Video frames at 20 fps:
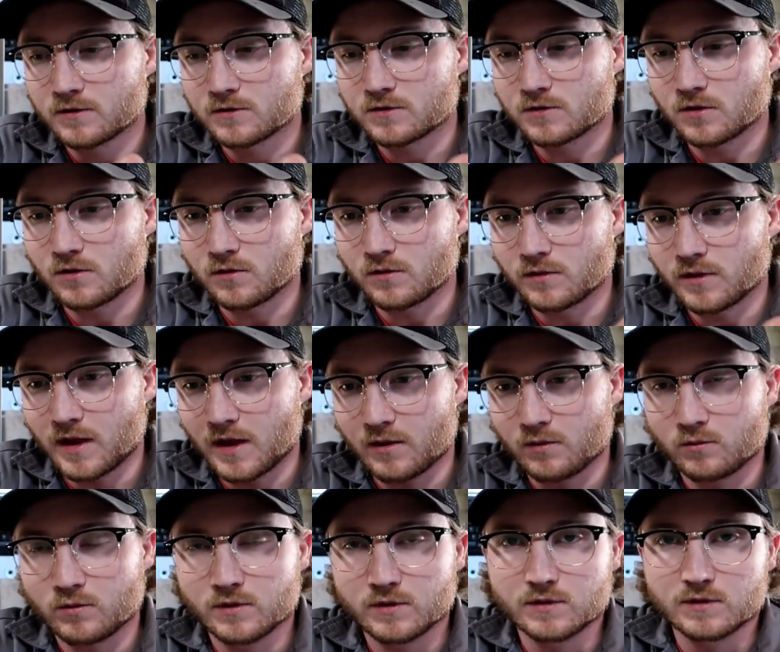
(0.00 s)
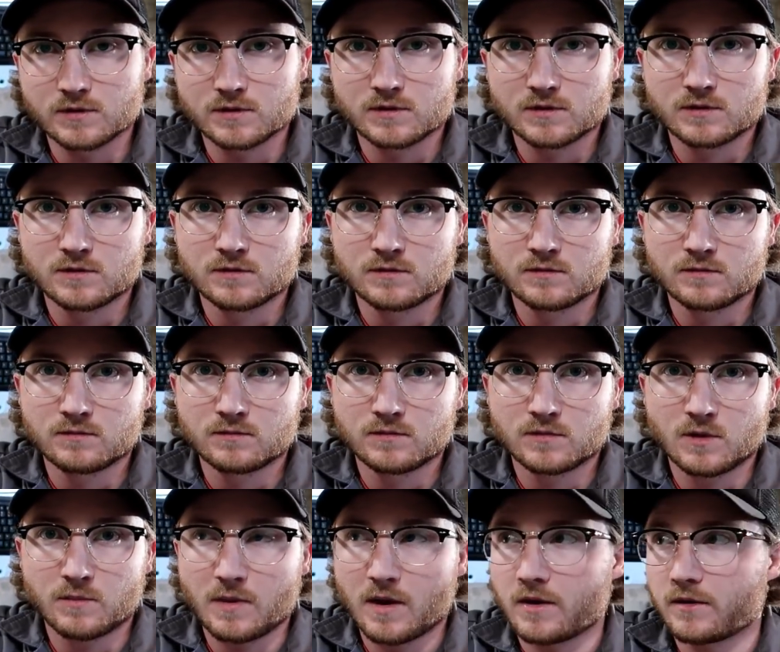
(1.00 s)
so that was
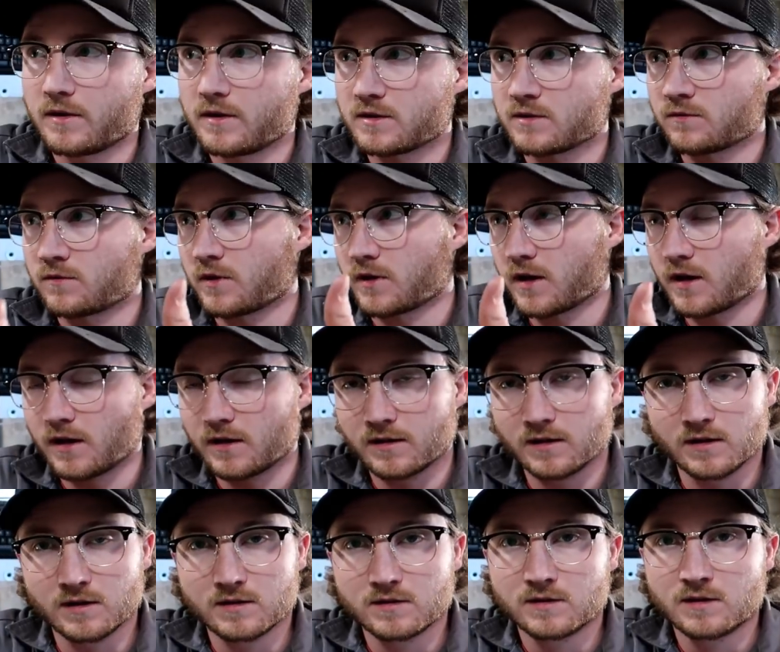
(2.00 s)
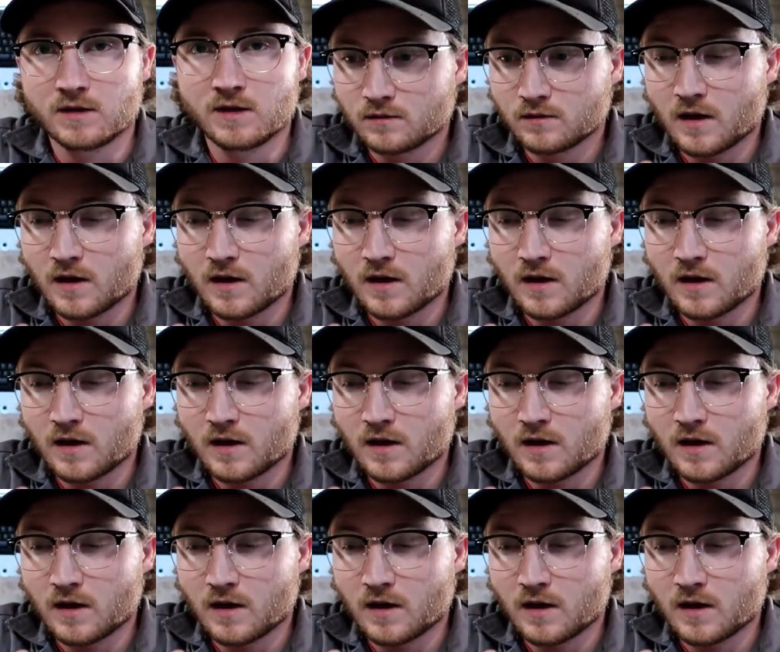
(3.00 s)
the main reason for getting this.